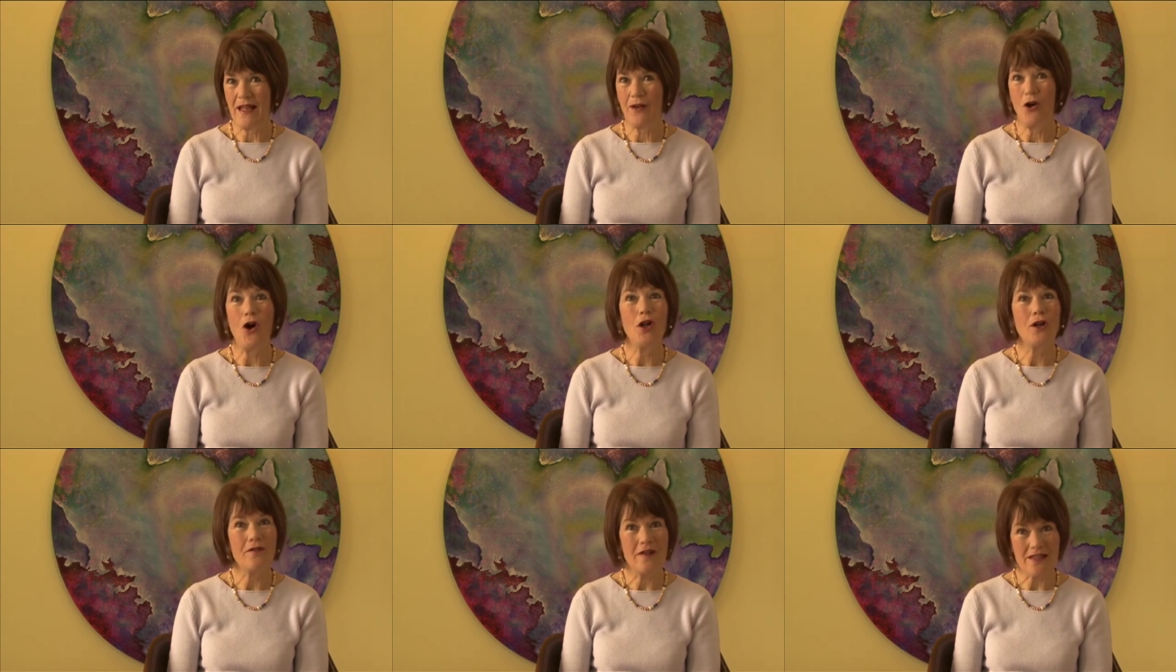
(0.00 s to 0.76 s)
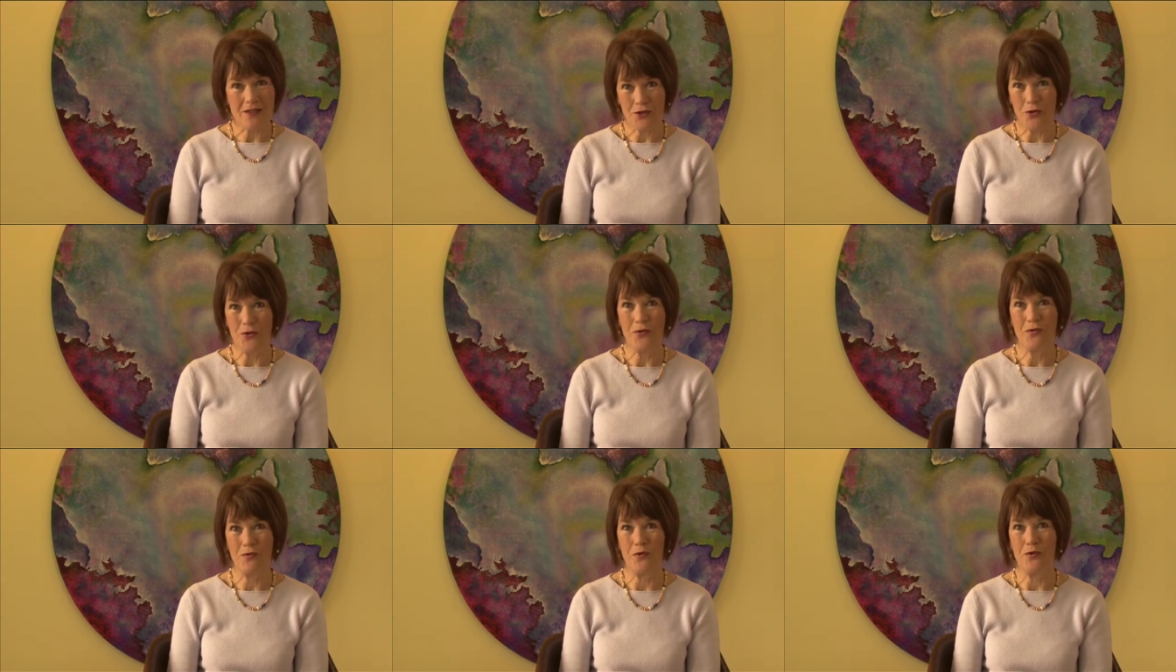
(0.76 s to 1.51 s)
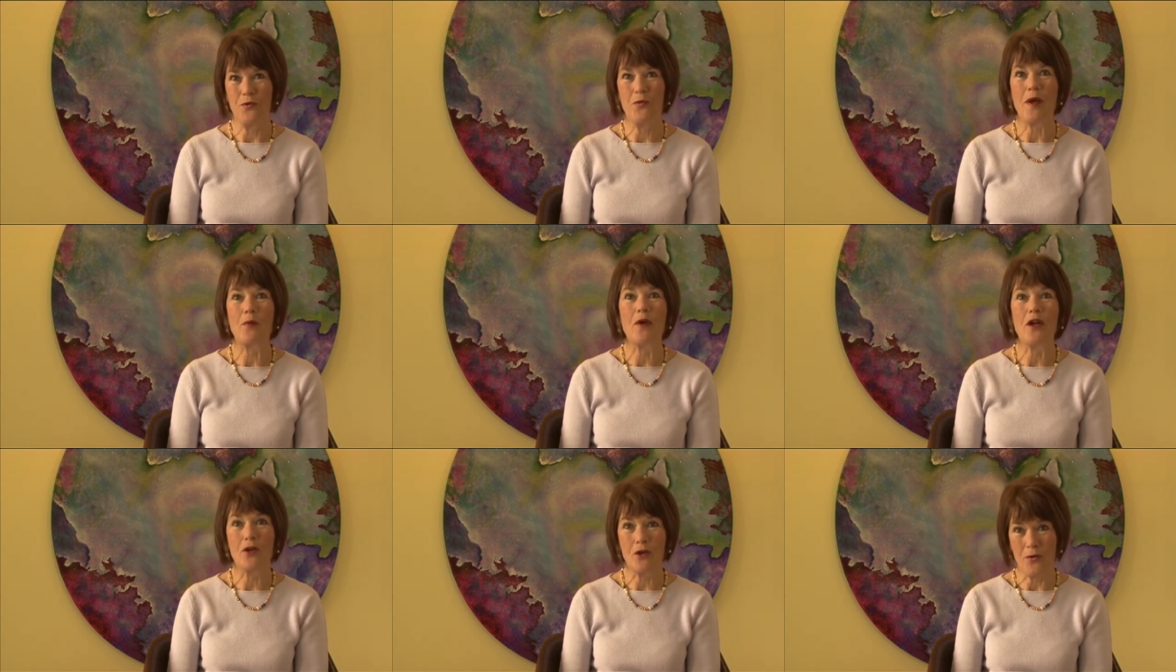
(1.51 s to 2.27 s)
that all of us go through when
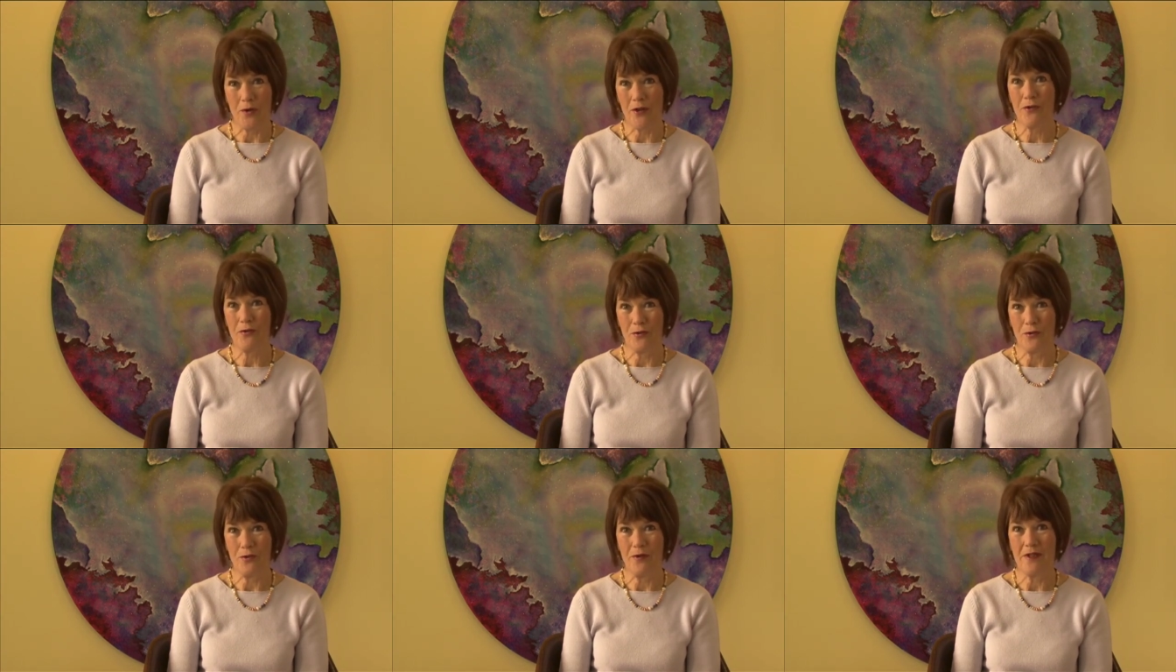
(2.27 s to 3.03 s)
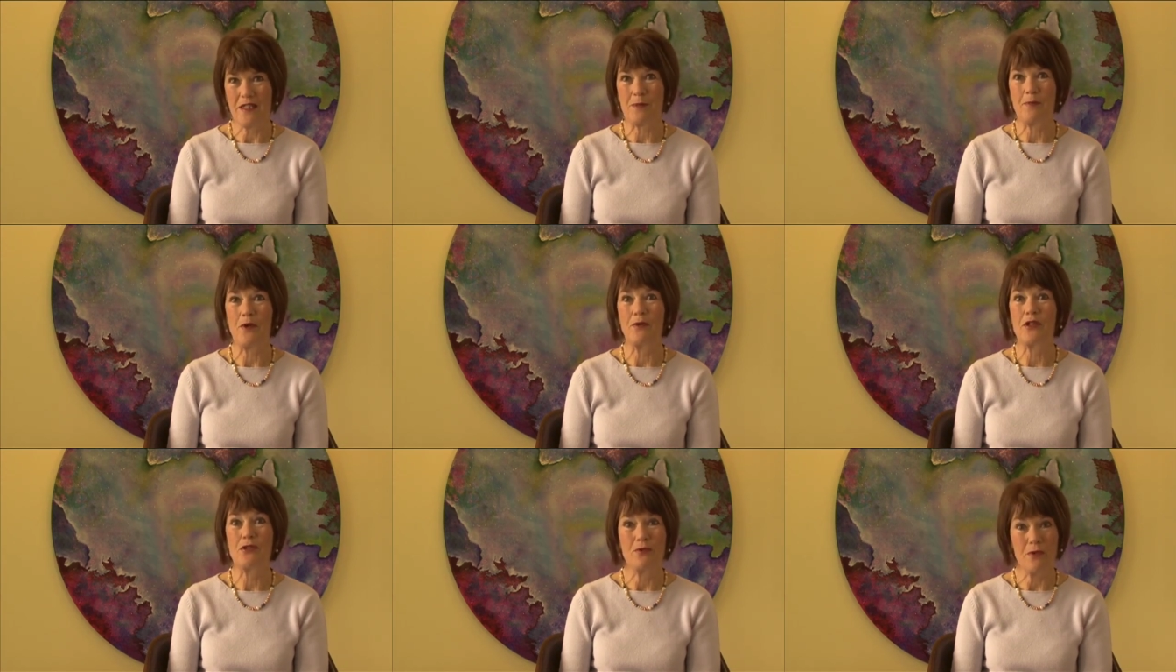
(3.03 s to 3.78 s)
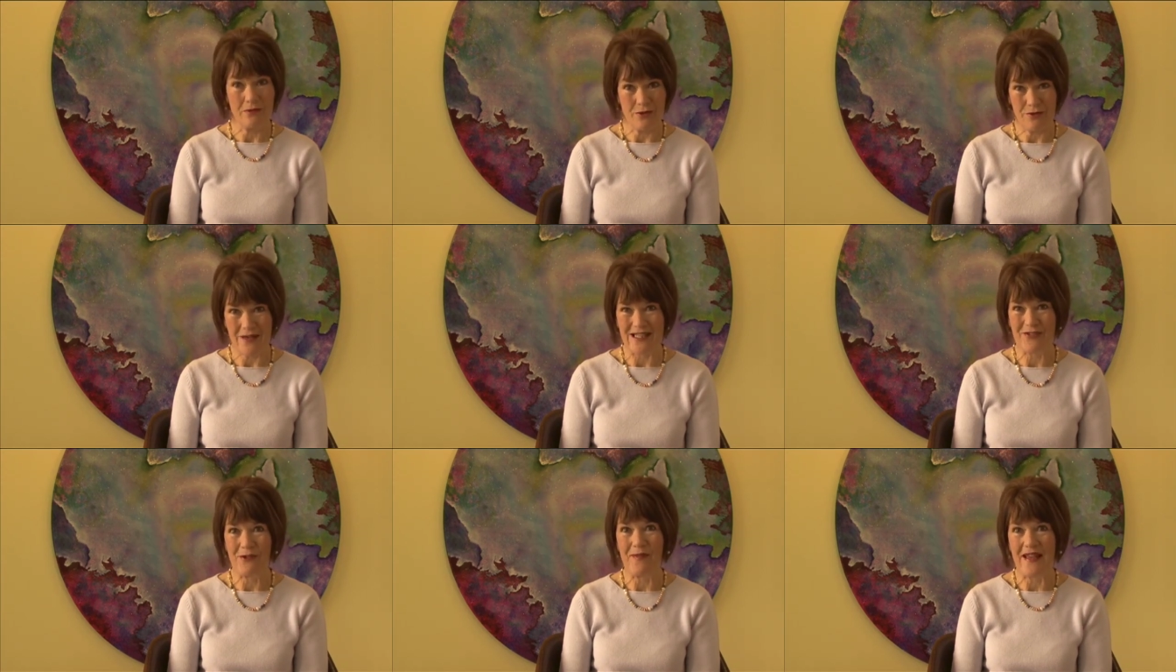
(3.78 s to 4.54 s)
we are going through a spiritual
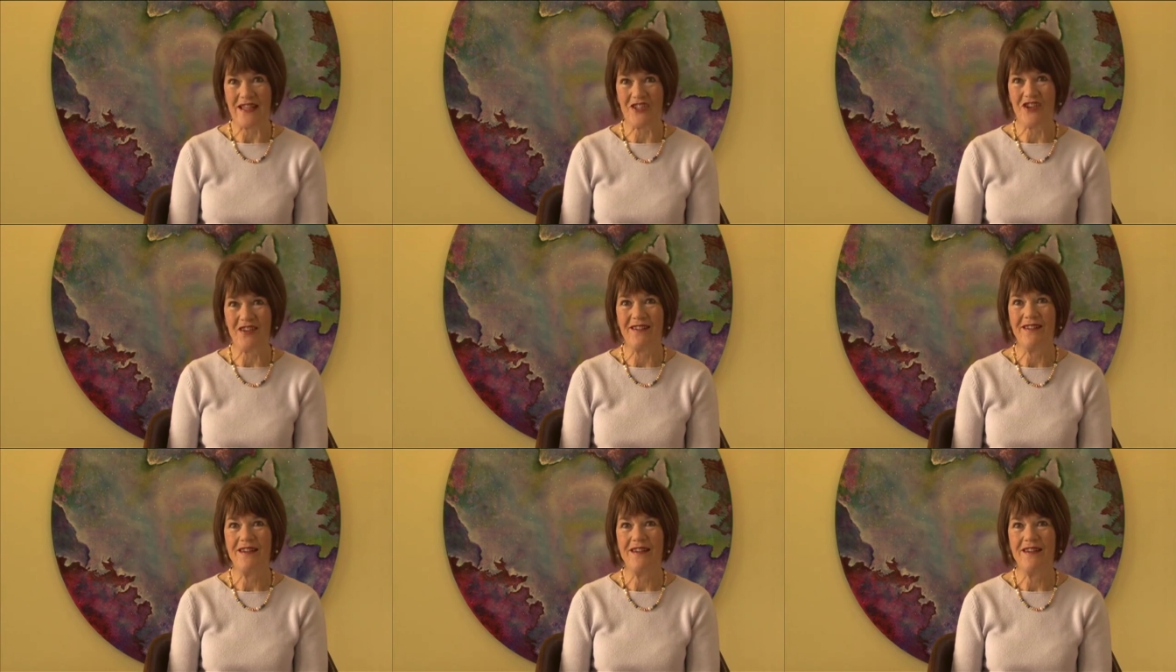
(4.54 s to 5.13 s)
transformation.